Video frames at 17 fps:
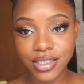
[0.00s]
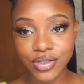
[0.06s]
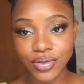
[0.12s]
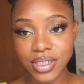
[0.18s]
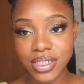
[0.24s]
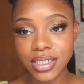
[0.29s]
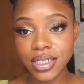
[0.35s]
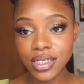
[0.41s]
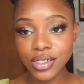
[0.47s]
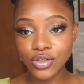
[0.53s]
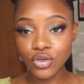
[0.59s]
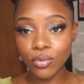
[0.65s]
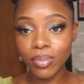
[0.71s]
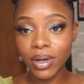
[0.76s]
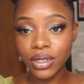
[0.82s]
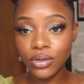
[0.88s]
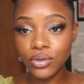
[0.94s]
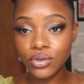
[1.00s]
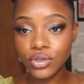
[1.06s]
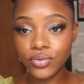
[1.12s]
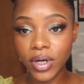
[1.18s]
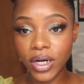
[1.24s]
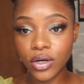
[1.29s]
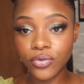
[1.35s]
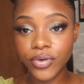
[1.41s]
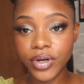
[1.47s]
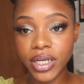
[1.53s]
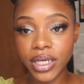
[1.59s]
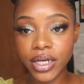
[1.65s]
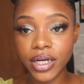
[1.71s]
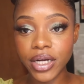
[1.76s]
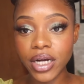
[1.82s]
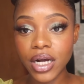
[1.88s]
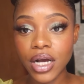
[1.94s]
so these are the two bundles right over
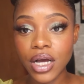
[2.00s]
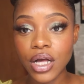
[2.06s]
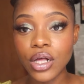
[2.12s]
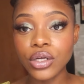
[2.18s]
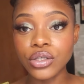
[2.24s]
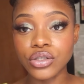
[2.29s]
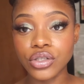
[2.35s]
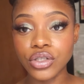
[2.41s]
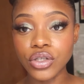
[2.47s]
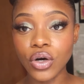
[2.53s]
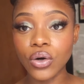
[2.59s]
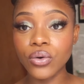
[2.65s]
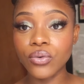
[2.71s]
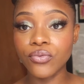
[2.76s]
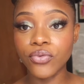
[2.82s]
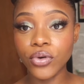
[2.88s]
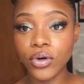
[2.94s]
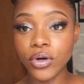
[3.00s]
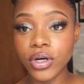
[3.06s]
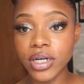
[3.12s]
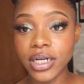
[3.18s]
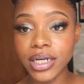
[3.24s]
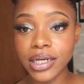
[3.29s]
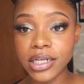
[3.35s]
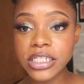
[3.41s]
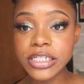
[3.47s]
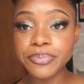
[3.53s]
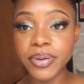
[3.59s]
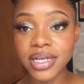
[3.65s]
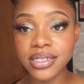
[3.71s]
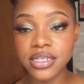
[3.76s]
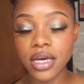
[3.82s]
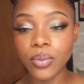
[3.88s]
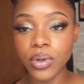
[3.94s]
here. So for each
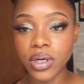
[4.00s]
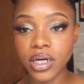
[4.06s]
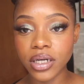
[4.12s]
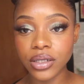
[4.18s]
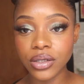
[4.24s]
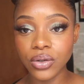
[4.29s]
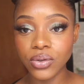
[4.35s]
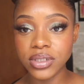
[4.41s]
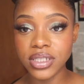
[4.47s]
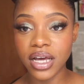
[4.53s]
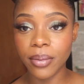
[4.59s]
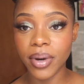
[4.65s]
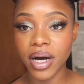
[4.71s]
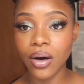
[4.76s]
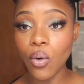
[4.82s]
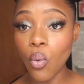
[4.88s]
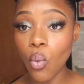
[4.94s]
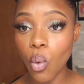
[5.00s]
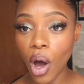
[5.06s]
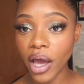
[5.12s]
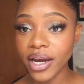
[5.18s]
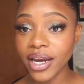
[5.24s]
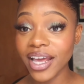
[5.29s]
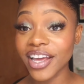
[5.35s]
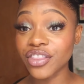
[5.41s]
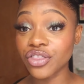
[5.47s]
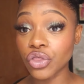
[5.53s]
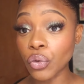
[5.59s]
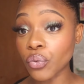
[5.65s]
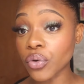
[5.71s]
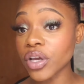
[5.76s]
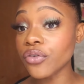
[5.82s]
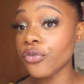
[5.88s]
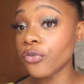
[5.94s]
pigtail, we're gonna use about 1
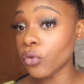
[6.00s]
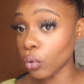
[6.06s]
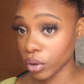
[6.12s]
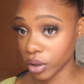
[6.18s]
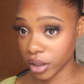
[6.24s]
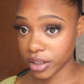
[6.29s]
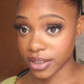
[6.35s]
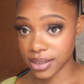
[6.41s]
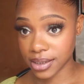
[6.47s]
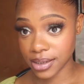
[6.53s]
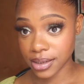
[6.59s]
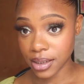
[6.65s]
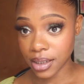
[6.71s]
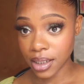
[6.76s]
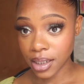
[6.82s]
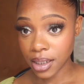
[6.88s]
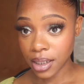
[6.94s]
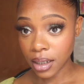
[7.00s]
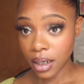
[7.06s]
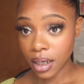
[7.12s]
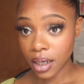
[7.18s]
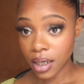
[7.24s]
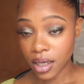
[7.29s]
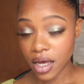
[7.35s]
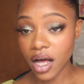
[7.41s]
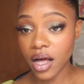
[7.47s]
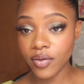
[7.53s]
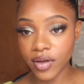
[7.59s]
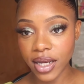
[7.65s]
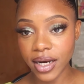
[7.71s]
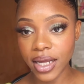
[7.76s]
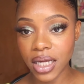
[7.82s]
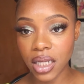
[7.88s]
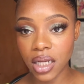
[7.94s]
3/4 of
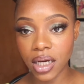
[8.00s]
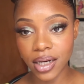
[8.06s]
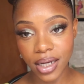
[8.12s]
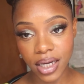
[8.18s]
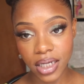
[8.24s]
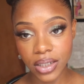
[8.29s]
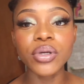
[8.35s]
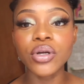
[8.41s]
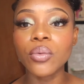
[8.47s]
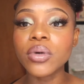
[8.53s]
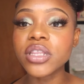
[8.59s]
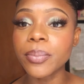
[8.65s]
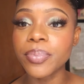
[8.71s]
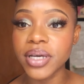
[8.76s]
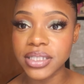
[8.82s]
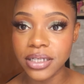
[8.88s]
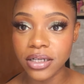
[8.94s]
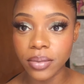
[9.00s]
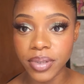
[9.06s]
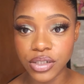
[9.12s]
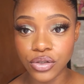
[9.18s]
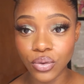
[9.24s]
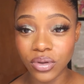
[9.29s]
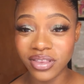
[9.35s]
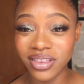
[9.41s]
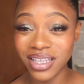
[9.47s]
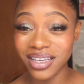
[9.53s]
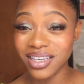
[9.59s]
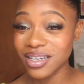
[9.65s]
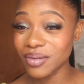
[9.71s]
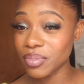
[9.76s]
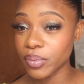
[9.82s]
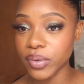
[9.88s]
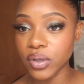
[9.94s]
Kanekalon hair. We don't want the pigtail to be too thin,
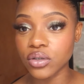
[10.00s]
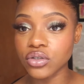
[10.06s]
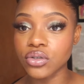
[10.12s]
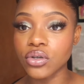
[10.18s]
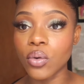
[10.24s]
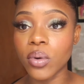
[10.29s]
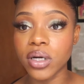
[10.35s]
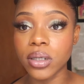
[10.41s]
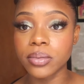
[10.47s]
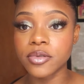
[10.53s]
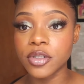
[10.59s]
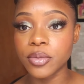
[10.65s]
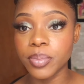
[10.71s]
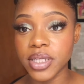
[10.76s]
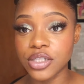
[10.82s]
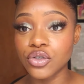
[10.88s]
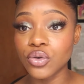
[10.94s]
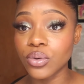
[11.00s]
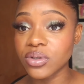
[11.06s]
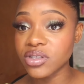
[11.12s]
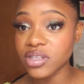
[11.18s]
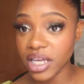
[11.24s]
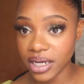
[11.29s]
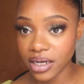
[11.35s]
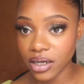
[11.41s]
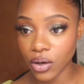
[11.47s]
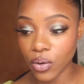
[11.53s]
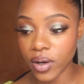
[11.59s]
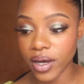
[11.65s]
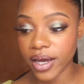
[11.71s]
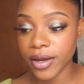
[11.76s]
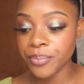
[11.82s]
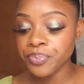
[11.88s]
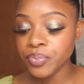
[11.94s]
but we also don't want it to be too thick,
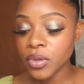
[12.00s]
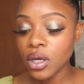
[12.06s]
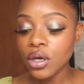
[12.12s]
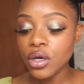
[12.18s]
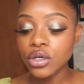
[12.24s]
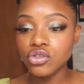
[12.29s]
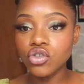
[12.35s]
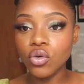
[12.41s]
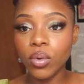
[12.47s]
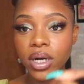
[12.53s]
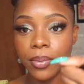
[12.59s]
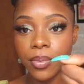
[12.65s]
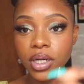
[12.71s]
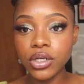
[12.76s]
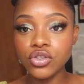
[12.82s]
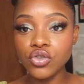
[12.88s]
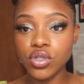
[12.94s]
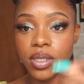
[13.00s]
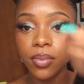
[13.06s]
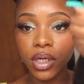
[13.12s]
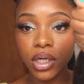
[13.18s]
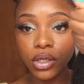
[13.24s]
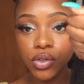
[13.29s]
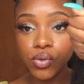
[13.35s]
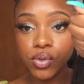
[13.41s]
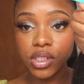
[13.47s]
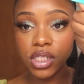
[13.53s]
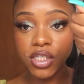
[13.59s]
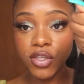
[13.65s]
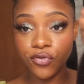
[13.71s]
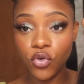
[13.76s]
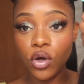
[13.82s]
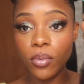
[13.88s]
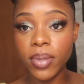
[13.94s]
okay? So what I'm gonna do is I'm gonna use this
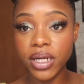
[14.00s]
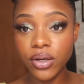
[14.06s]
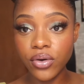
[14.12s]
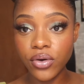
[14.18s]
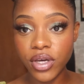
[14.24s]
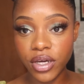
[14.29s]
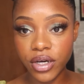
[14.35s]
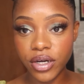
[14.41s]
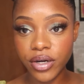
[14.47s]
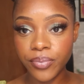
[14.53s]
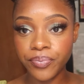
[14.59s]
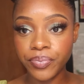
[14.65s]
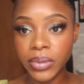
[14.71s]
full bundle here,